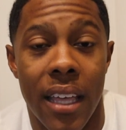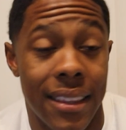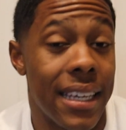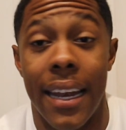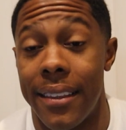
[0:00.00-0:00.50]

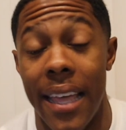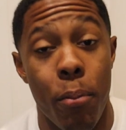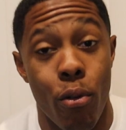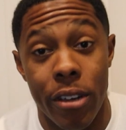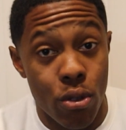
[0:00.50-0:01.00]
And then at
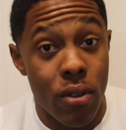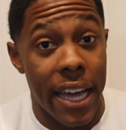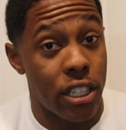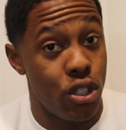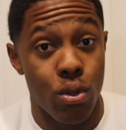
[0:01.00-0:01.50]
that point, you
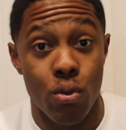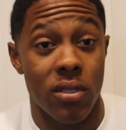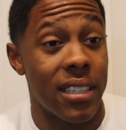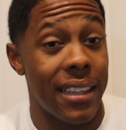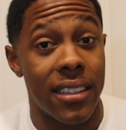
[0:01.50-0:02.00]
got to
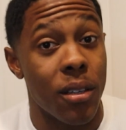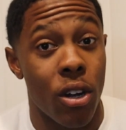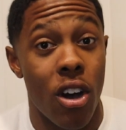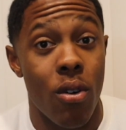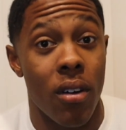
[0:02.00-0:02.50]
choose to let
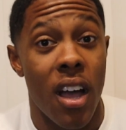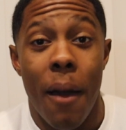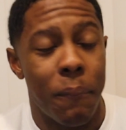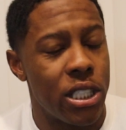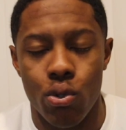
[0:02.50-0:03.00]
them go.
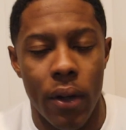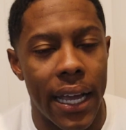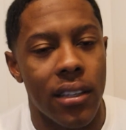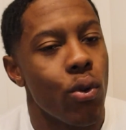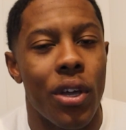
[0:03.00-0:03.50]
But you
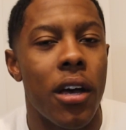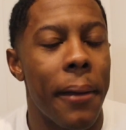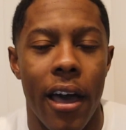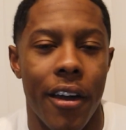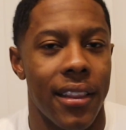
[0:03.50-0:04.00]
ain't got the
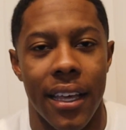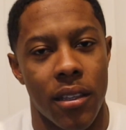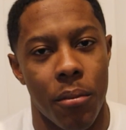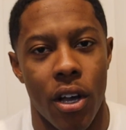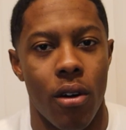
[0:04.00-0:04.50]
willpower to
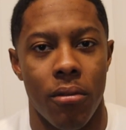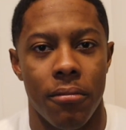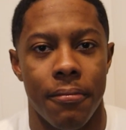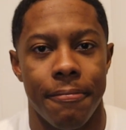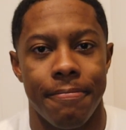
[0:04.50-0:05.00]
let them go.
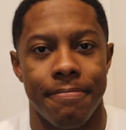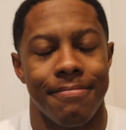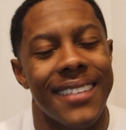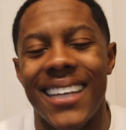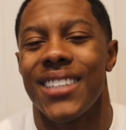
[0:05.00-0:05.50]

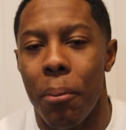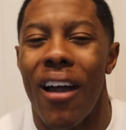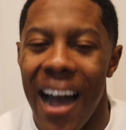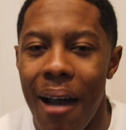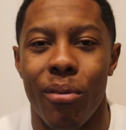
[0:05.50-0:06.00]
That's the
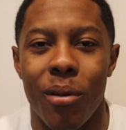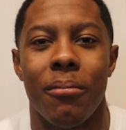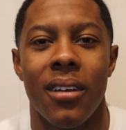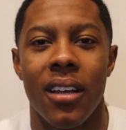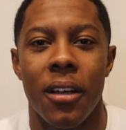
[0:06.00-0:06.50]
problem.
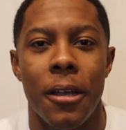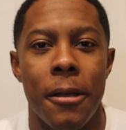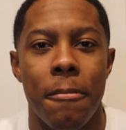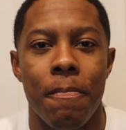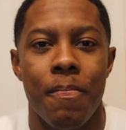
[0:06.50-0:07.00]

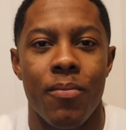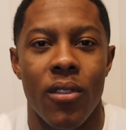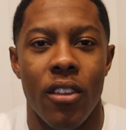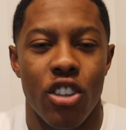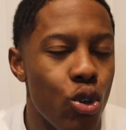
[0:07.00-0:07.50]

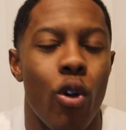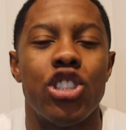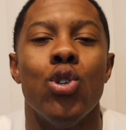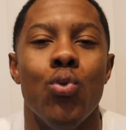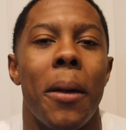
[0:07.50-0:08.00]
You
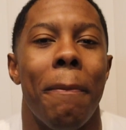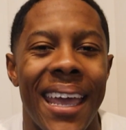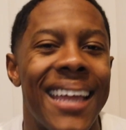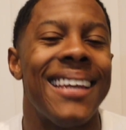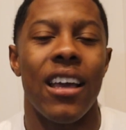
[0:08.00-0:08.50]
are too
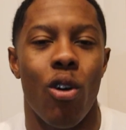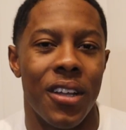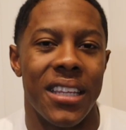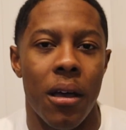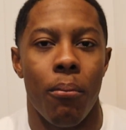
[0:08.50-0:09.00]
dependent
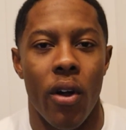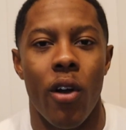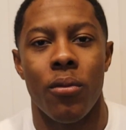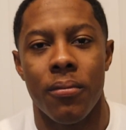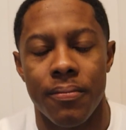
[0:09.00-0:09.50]
on them, bro.